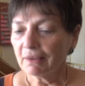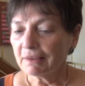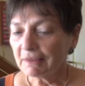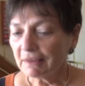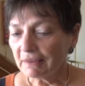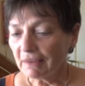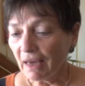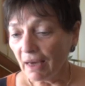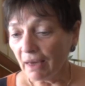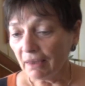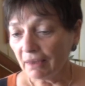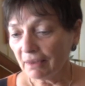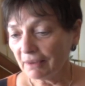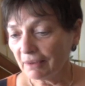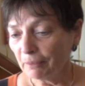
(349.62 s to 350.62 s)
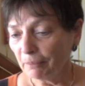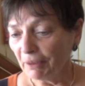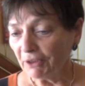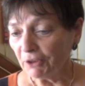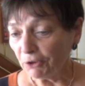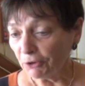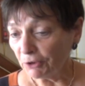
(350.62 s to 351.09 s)
The Tanakh in
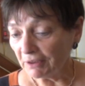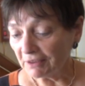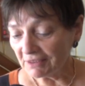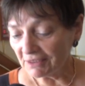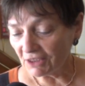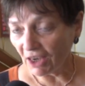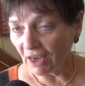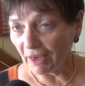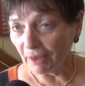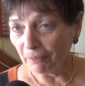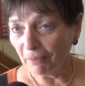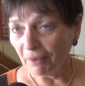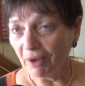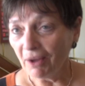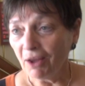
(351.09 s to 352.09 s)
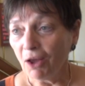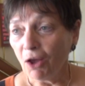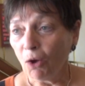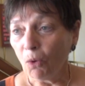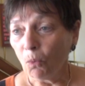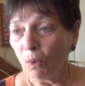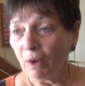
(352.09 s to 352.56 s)
Ben Gurion's time
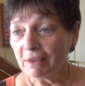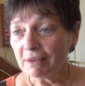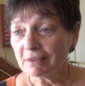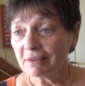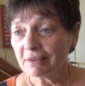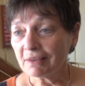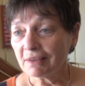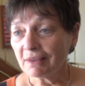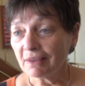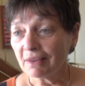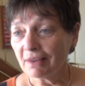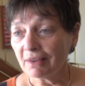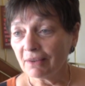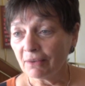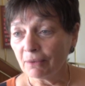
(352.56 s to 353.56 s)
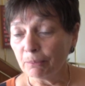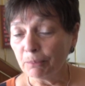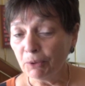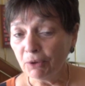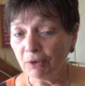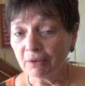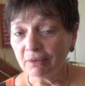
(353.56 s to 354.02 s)
was the
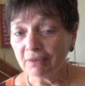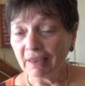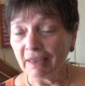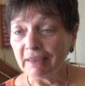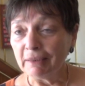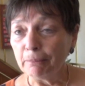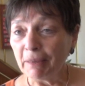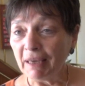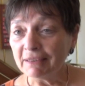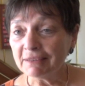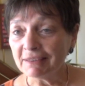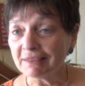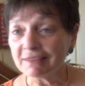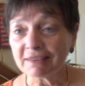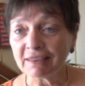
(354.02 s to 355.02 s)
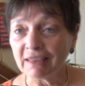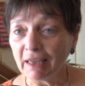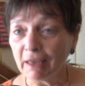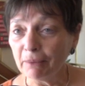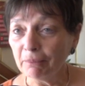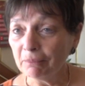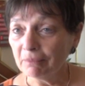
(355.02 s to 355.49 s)
book that he based his
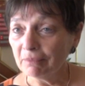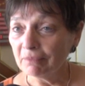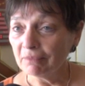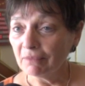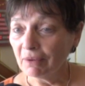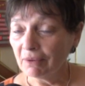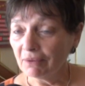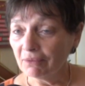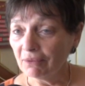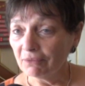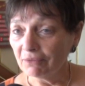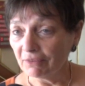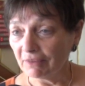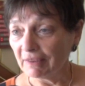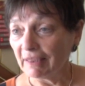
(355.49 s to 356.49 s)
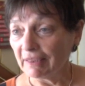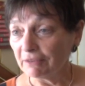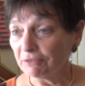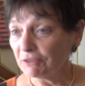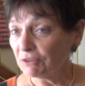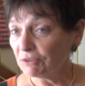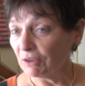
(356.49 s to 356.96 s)
claim for the land
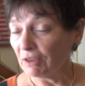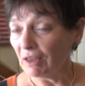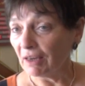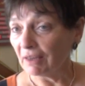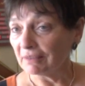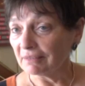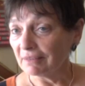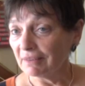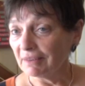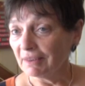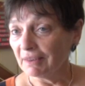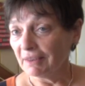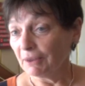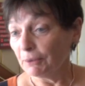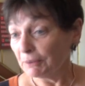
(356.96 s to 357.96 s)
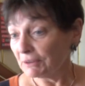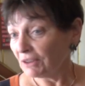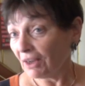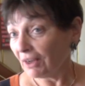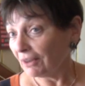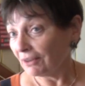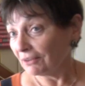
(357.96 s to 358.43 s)
of Israel on. He was
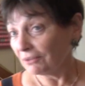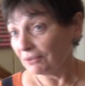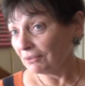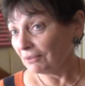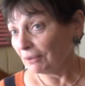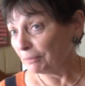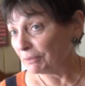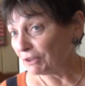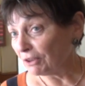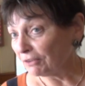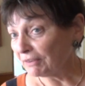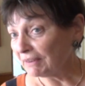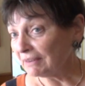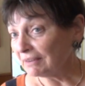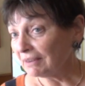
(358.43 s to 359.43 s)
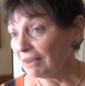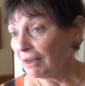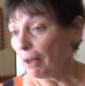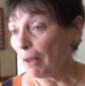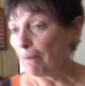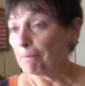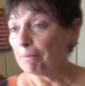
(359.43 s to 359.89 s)
not observant,
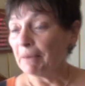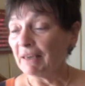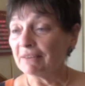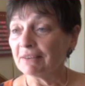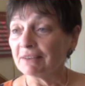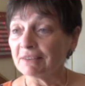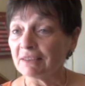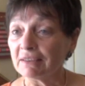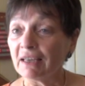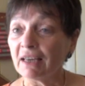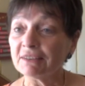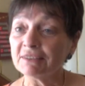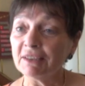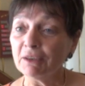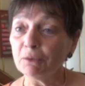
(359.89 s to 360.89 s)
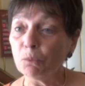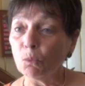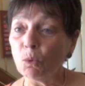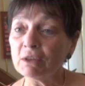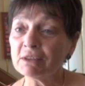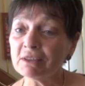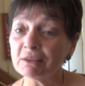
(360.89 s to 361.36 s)
but the Tanakh to him
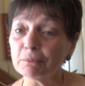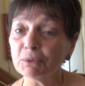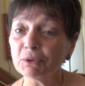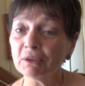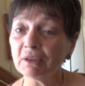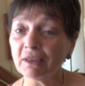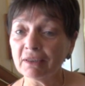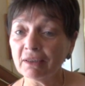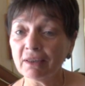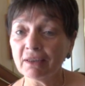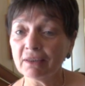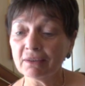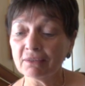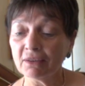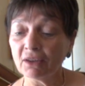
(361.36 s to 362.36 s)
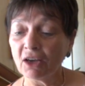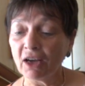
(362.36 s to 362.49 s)
was the book, the